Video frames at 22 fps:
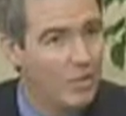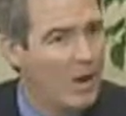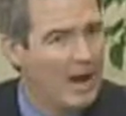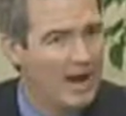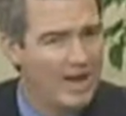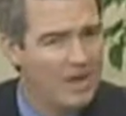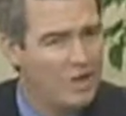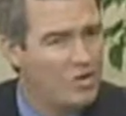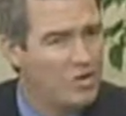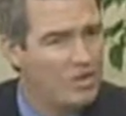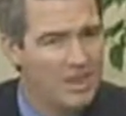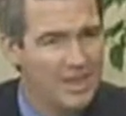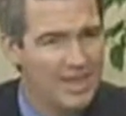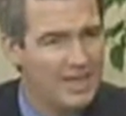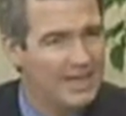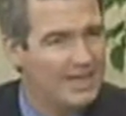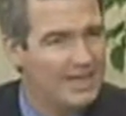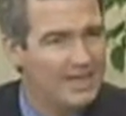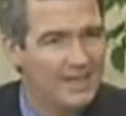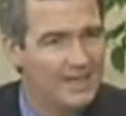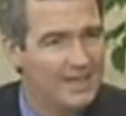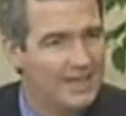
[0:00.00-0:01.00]
Why do you
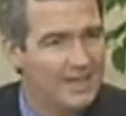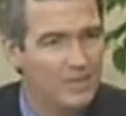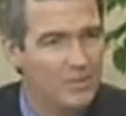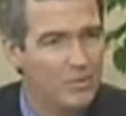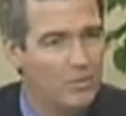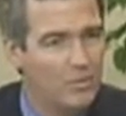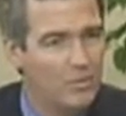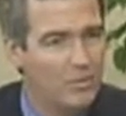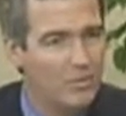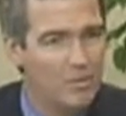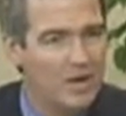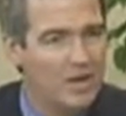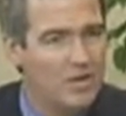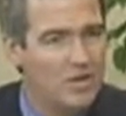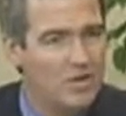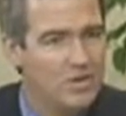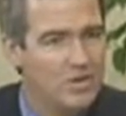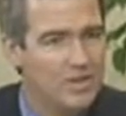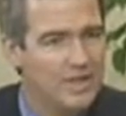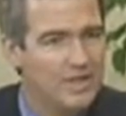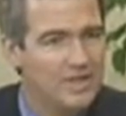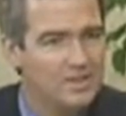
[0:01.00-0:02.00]
think
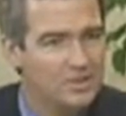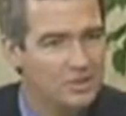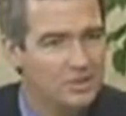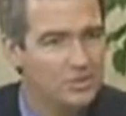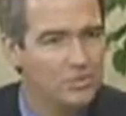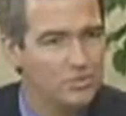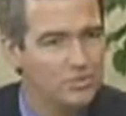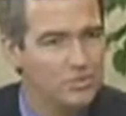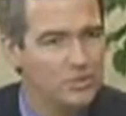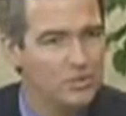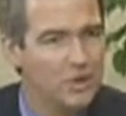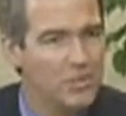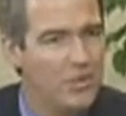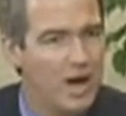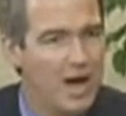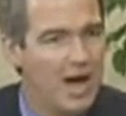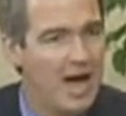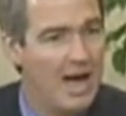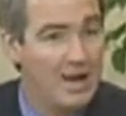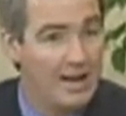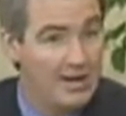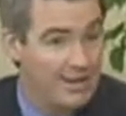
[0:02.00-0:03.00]
the school's so
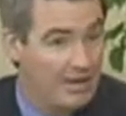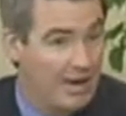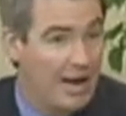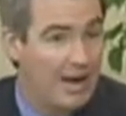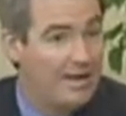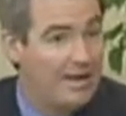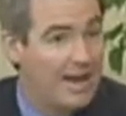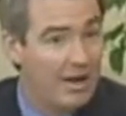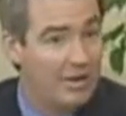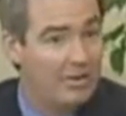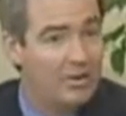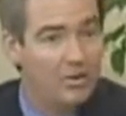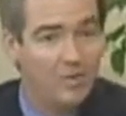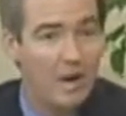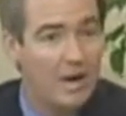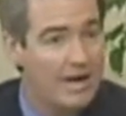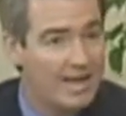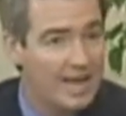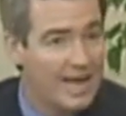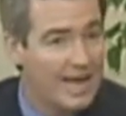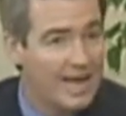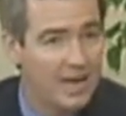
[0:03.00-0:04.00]
hot? Not only right